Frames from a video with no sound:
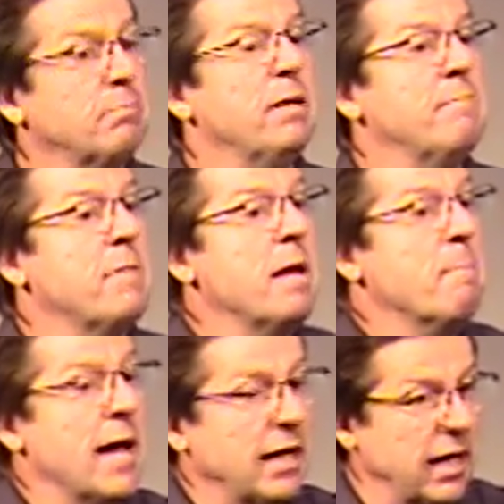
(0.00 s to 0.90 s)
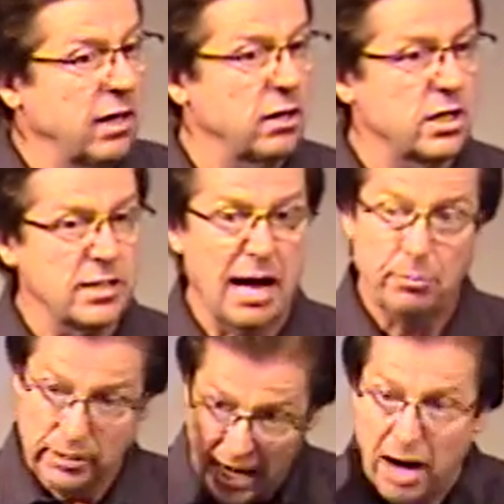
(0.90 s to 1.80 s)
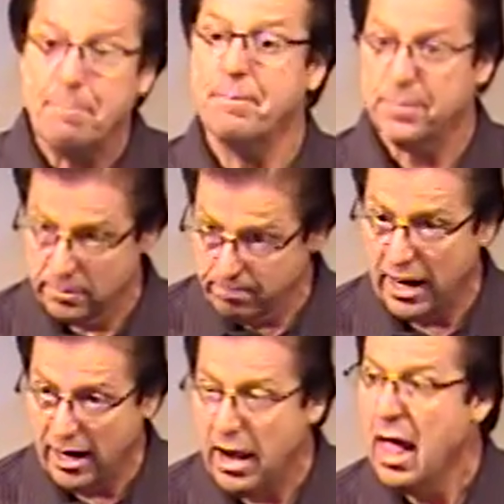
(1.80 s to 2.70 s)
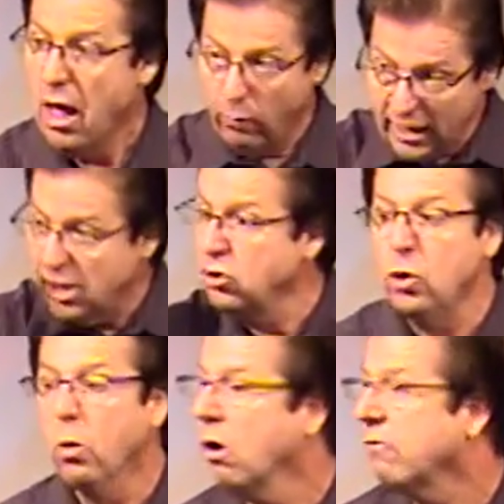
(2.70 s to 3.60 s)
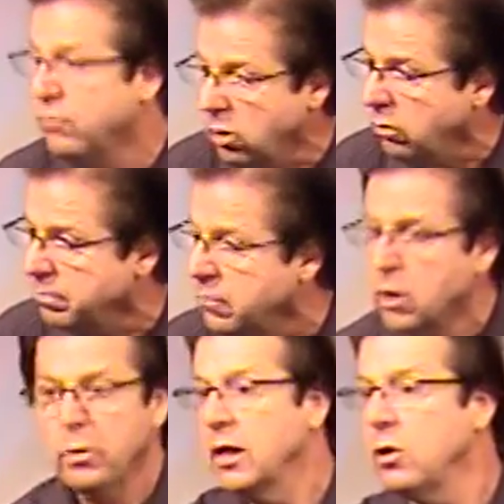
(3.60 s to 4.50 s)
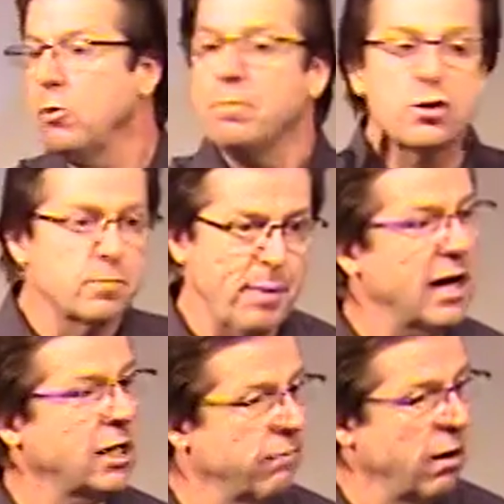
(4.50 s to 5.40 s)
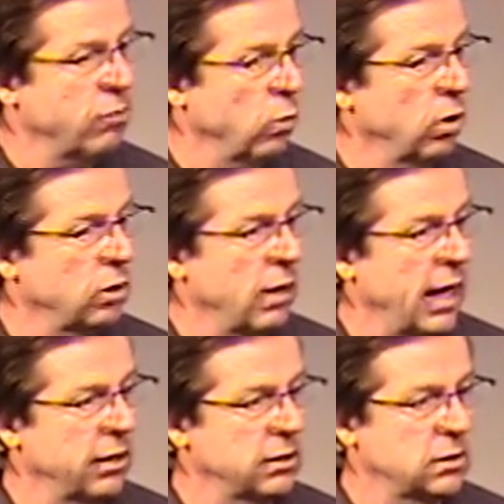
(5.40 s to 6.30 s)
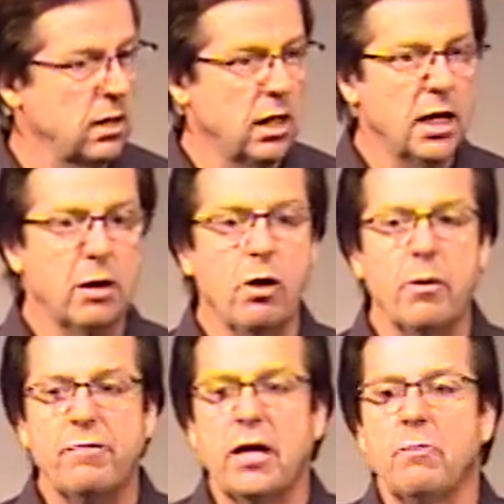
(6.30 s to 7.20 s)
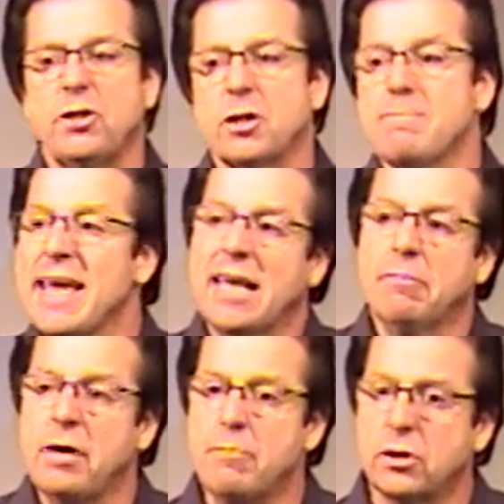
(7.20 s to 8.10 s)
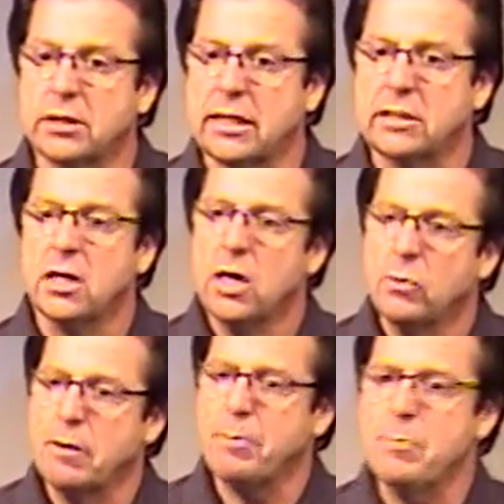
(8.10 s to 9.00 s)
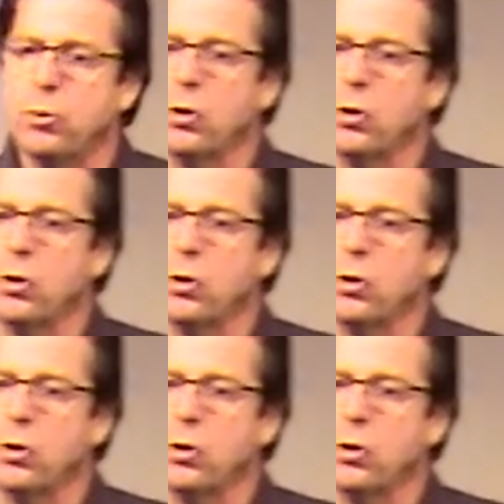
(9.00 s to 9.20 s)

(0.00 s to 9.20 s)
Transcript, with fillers: and being made into disciples, our, our, we get a new worldview. We get a new perspective of the world around us. And what we've done with just making members is we have people